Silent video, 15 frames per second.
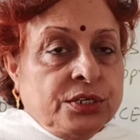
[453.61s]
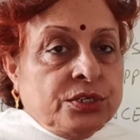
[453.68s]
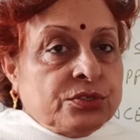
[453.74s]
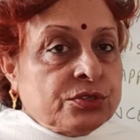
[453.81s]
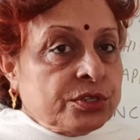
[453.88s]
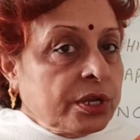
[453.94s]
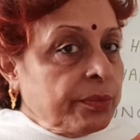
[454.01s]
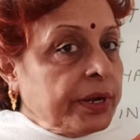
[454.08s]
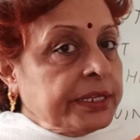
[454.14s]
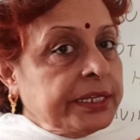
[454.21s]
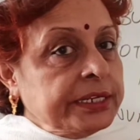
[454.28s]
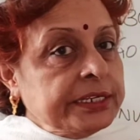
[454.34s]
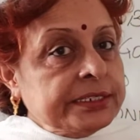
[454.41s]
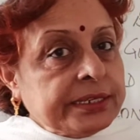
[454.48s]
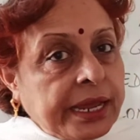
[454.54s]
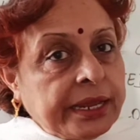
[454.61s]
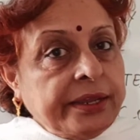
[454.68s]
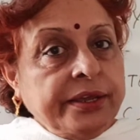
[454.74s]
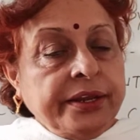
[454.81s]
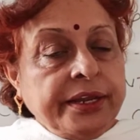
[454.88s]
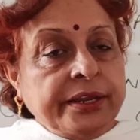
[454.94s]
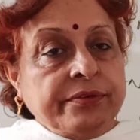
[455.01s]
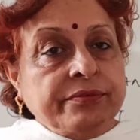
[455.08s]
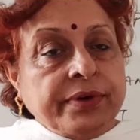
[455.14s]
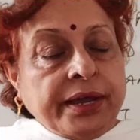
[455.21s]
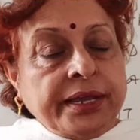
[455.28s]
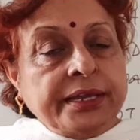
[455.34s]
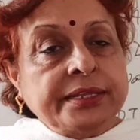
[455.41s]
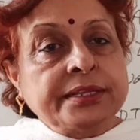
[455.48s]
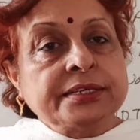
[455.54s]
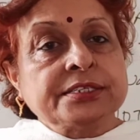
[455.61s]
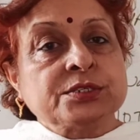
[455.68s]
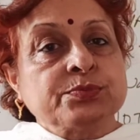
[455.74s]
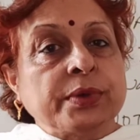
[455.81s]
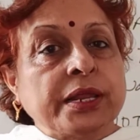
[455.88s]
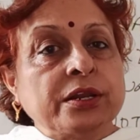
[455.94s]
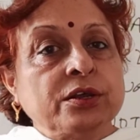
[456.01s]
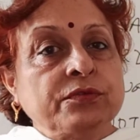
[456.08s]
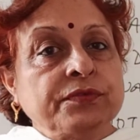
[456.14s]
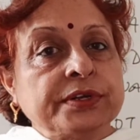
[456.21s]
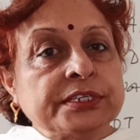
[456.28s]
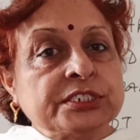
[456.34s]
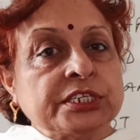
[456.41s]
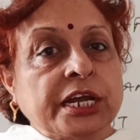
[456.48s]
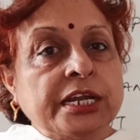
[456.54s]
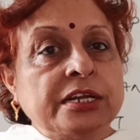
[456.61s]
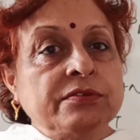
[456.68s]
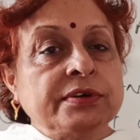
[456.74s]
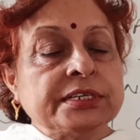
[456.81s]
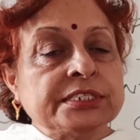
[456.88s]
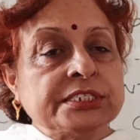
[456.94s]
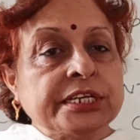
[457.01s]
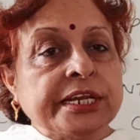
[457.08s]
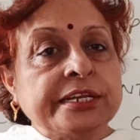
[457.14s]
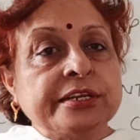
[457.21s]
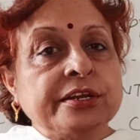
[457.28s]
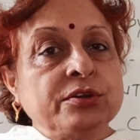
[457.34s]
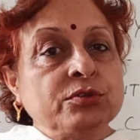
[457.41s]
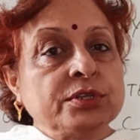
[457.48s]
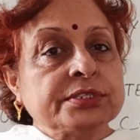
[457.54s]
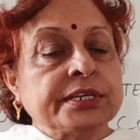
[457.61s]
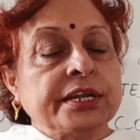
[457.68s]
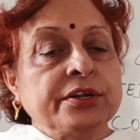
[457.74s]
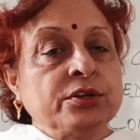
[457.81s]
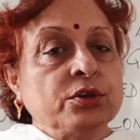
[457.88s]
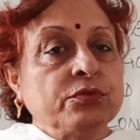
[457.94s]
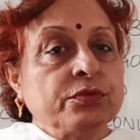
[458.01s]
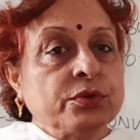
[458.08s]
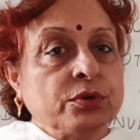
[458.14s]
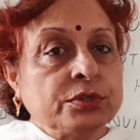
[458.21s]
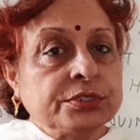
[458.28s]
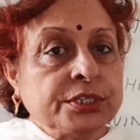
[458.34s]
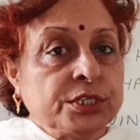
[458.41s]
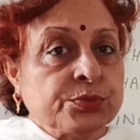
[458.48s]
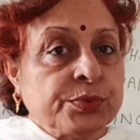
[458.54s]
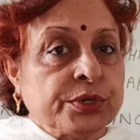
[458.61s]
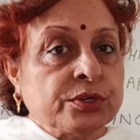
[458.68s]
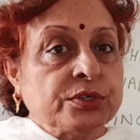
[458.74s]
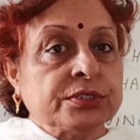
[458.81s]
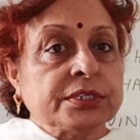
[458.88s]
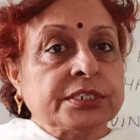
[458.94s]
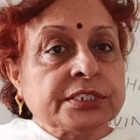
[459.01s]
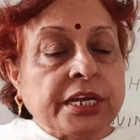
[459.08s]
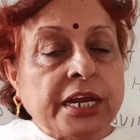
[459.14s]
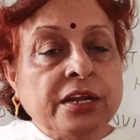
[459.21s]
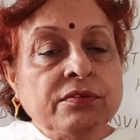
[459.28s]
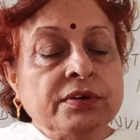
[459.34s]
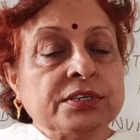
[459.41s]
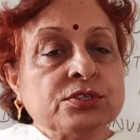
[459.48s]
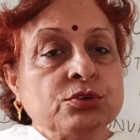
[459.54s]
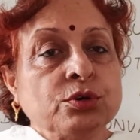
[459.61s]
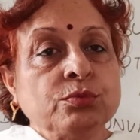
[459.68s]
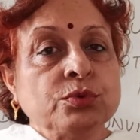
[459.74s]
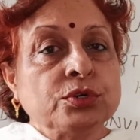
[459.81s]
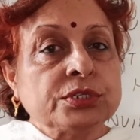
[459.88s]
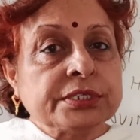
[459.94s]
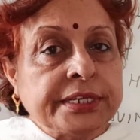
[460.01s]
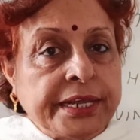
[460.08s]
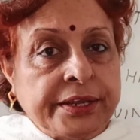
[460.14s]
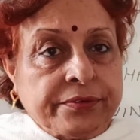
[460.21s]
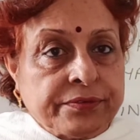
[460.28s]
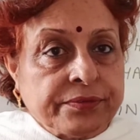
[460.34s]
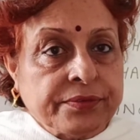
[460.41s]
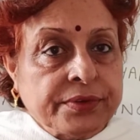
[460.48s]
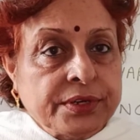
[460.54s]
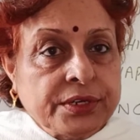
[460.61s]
So the mother is angry why the smell of her child was changed into the scent of roses, because her child was no more safe.